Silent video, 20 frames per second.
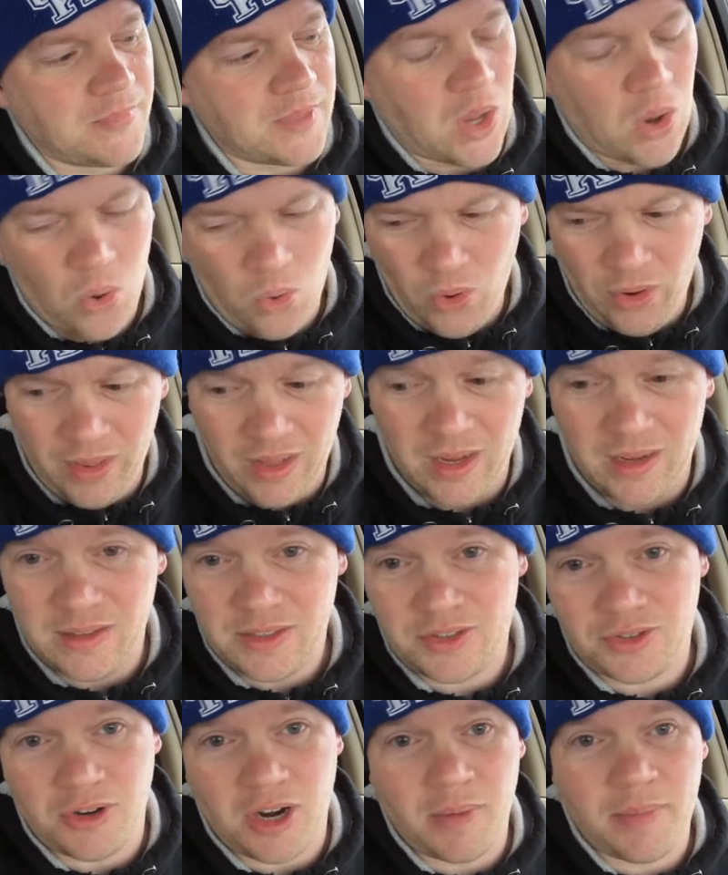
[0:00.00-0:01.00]
Or the
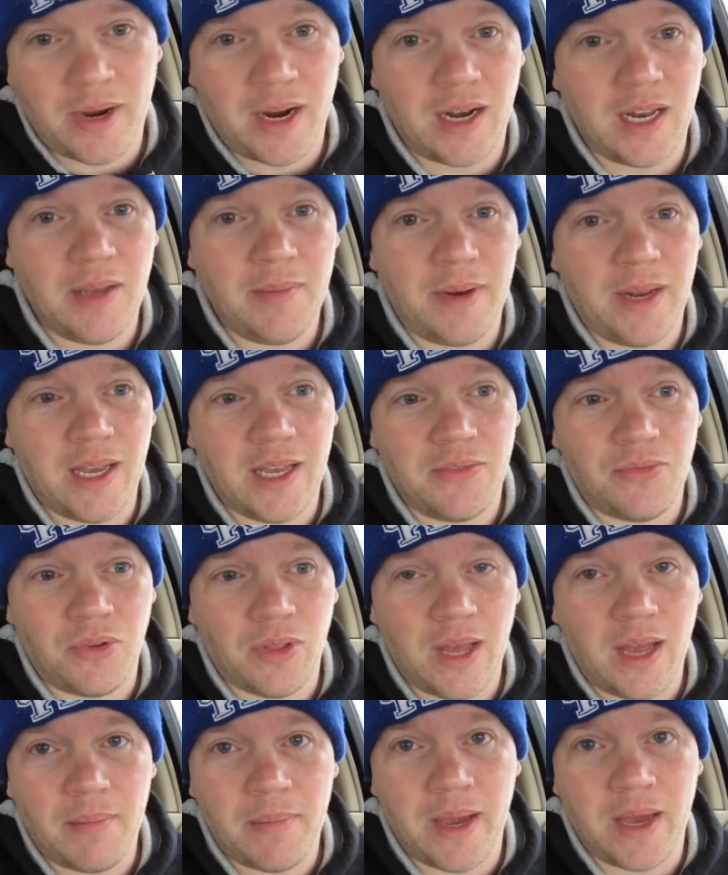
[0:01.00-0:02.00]
strawberry lemonade, for
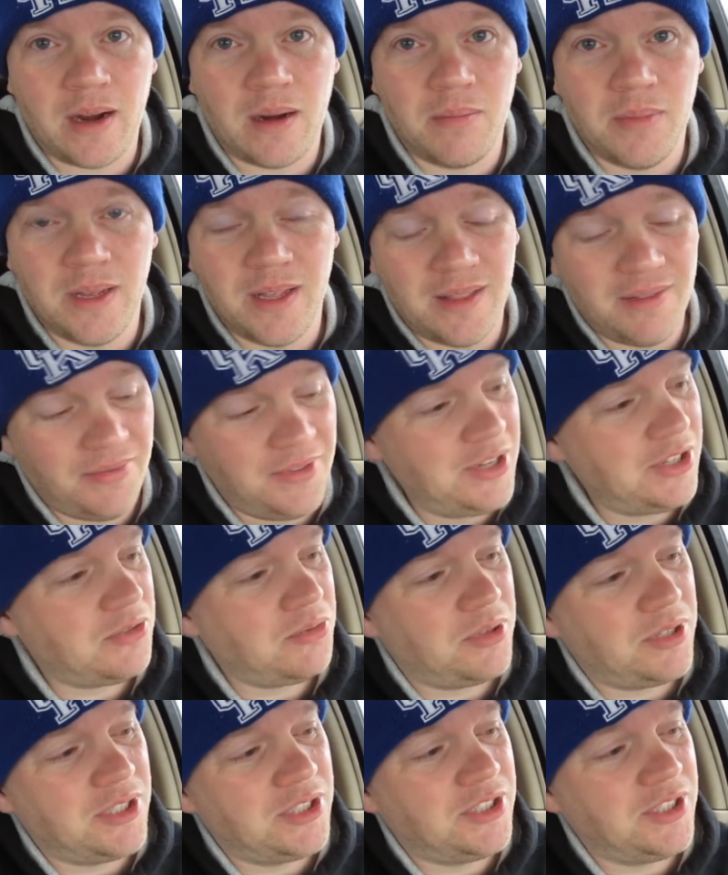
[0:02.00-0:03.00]
that matter. But
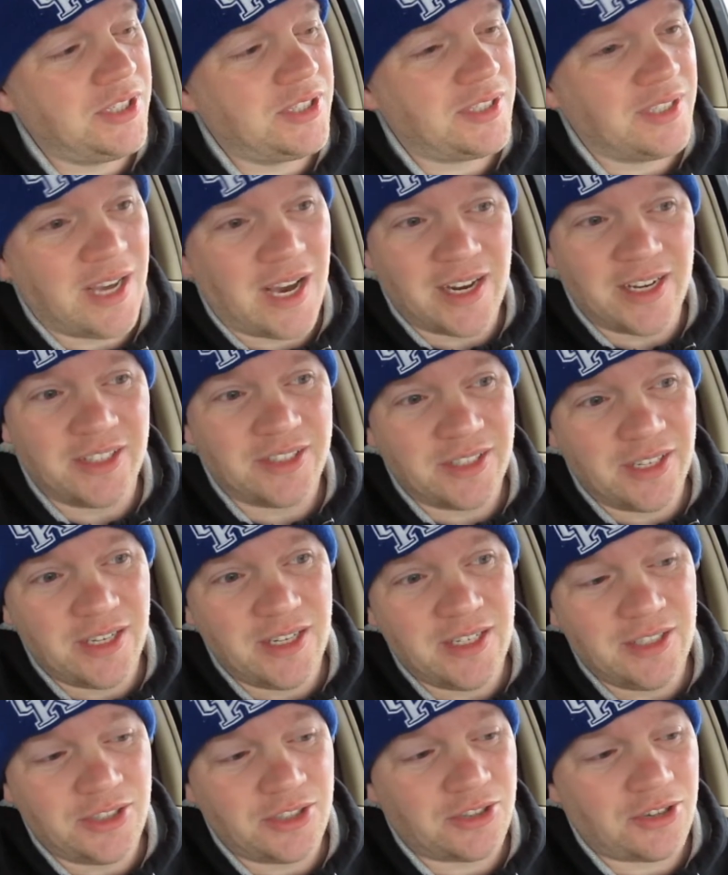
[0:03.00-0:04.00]
this one is just not as
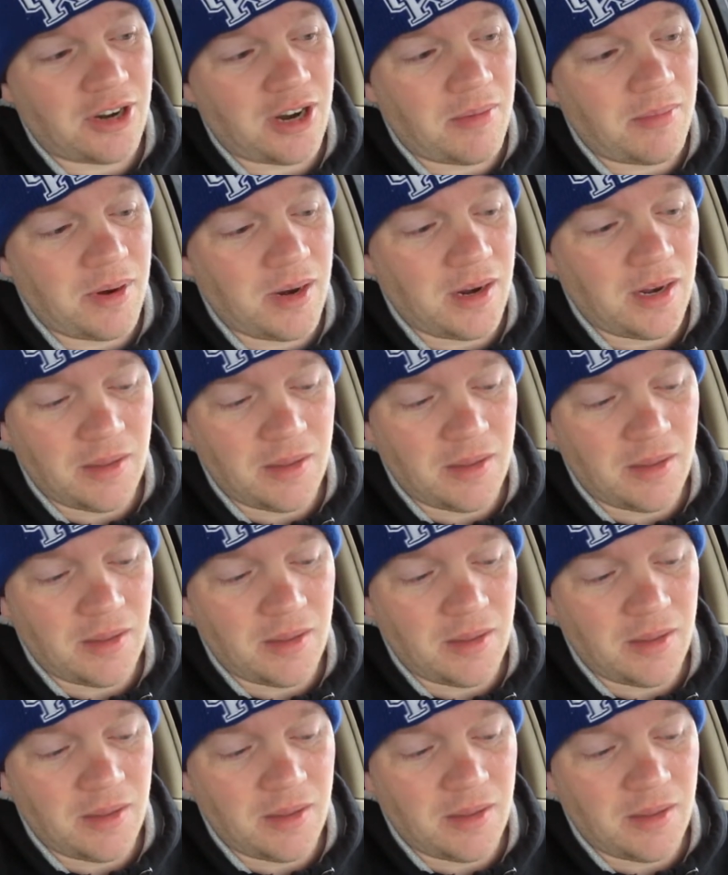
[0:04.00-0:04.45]
good as the strawberry